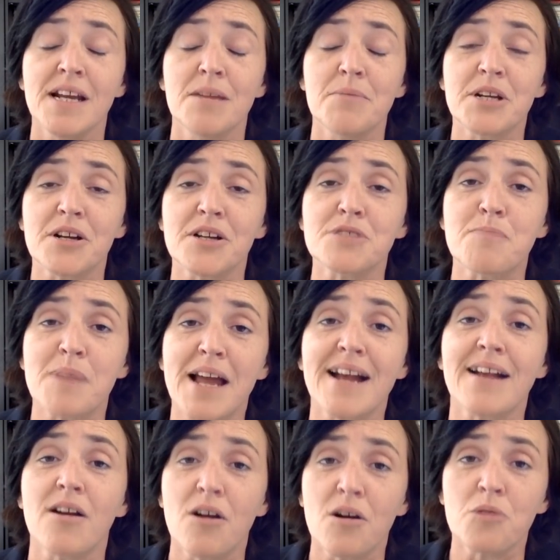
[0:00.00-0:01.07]
because
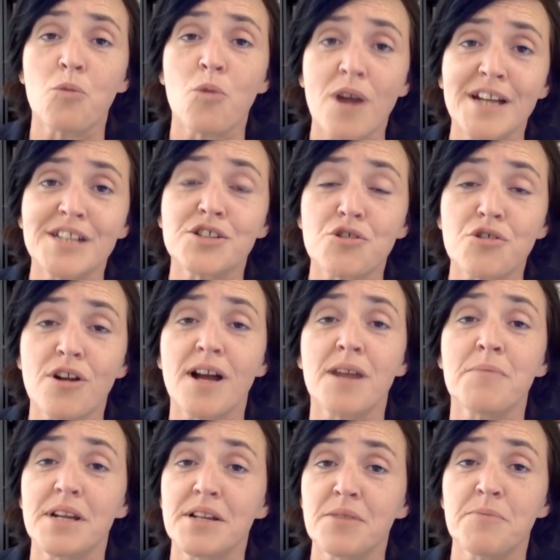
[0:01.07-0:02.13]
black-on-white
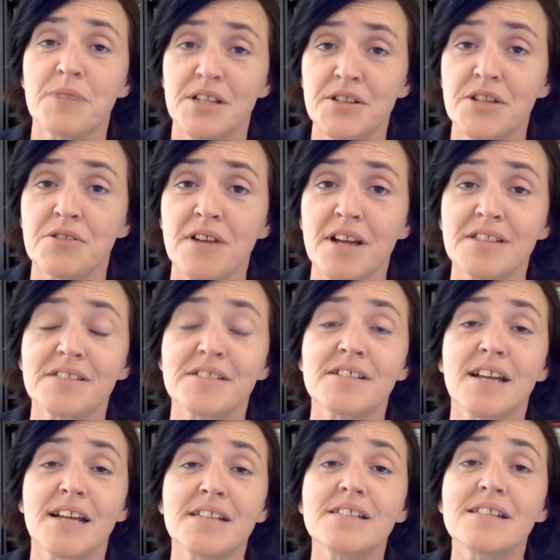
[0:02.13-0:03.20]
crime in the United
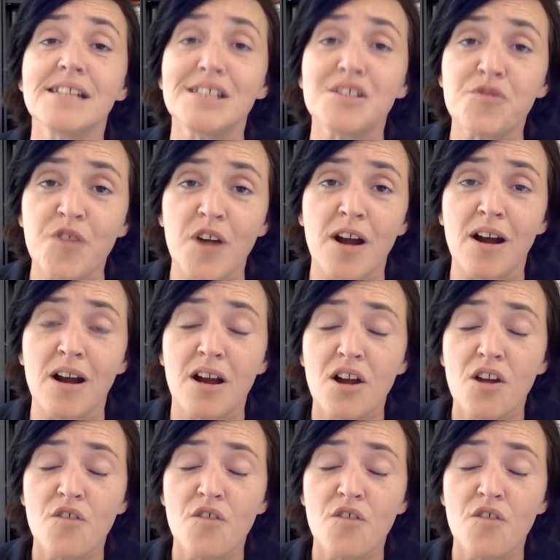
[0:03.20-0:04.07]
States is far,